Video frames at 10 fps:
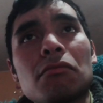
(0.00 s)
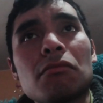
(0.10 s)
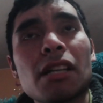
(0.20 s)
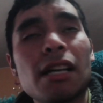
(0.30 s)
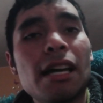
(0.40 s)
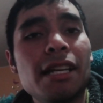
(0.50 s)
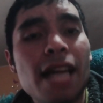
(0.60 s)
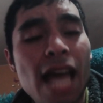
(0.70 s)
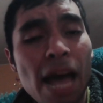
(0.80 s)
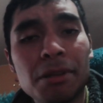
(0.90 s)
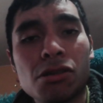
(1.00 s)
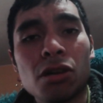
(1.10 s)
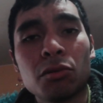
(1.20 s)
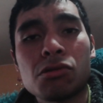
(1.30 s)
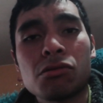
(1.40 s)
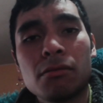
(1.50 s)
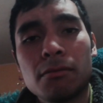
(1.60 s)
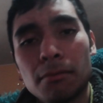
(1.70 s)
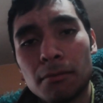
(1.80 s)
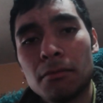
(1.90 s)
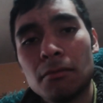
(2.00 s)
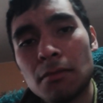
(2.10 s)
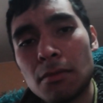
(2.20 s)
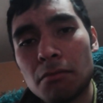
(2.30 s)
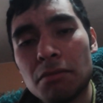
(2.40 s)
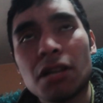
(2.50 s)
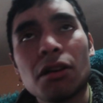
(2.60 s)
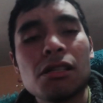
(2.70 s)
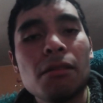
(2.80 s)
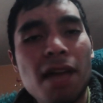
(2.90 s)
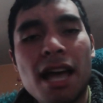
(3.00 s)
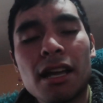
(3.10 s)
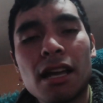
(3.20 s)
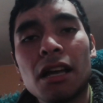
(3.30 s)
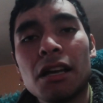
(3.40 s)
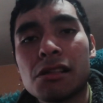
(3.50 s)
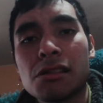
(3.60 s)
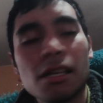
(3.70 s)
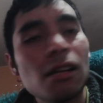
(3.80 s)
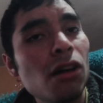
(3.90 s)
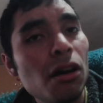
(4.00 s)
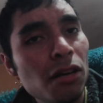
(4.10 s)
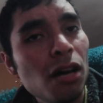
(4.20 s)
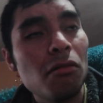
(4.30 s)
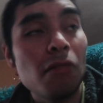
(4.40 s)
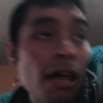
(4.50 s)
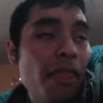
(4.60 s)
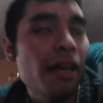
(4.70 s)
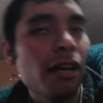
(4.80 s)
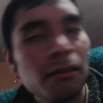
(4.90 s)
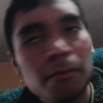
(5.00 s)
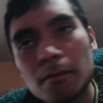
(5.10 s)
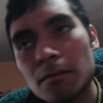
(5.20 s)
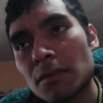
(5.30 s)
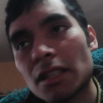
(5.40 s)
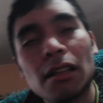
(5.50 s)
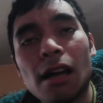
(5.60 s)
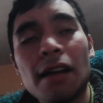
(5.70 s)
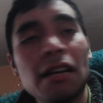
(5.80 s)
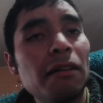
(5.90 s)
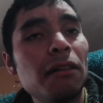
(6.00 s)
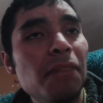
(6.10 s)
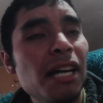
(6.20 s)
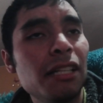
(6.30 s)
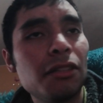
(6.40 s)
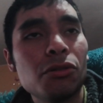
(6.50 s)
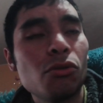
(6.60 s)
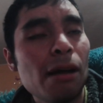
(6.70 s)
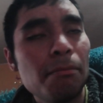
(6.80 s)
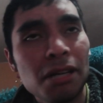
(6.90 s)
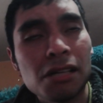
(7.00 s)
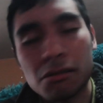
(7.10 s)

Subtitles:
getting episodes because the manga is still going on. I think. I never been into One Piece.